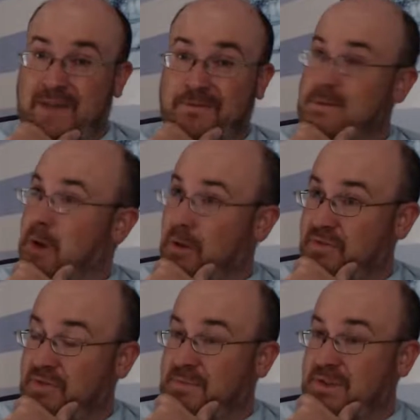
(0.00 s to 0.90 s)
from the both of
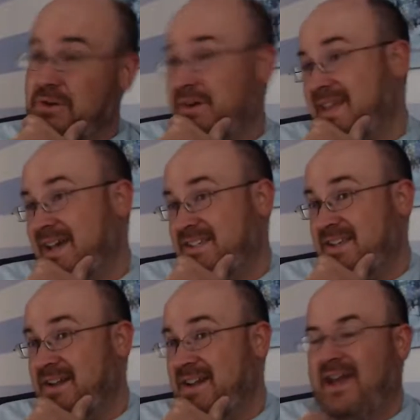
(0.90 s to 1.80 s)
them to do it next
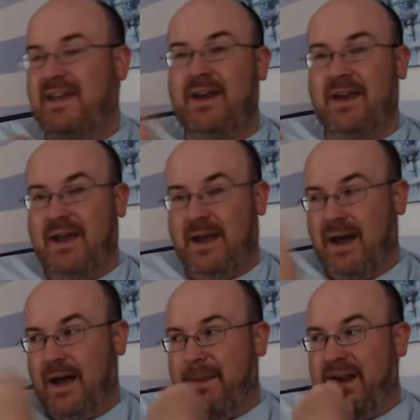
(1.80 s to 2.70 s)
Sunday.
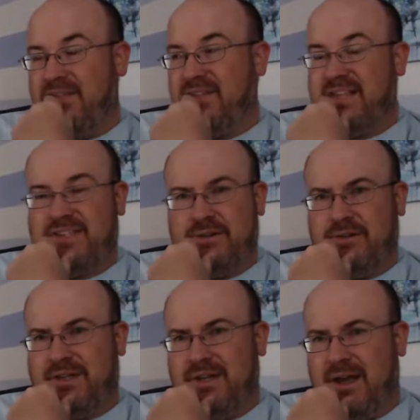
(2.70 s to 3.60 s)
But I think that's
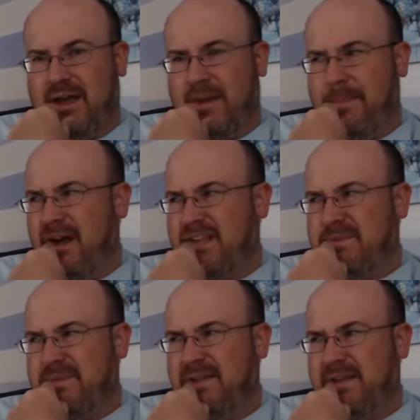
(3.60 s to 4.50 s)
certainly a
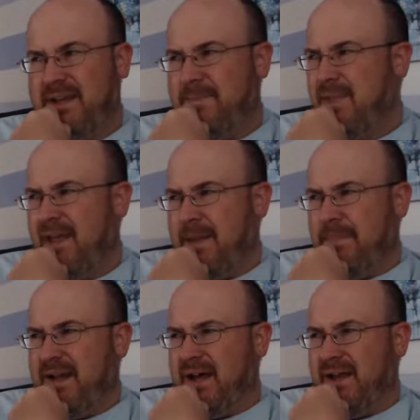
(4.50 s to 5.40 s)
possibility.
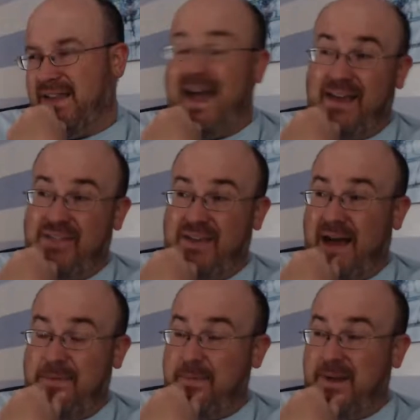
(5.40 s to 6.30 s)
But yeah, I think
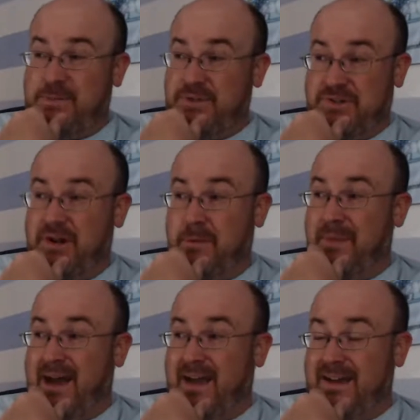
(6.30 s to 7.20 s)
I've been much more troubled
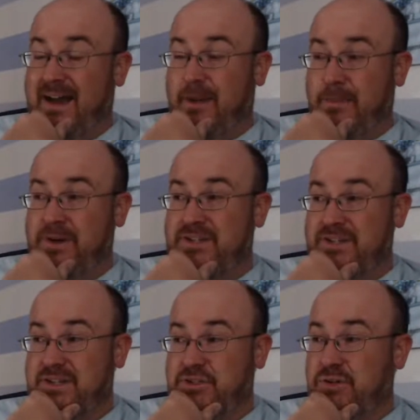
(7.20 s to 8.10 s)
by Kyle Busch
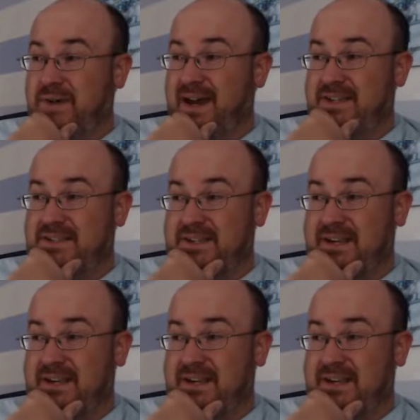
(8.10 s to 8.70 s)
and Truex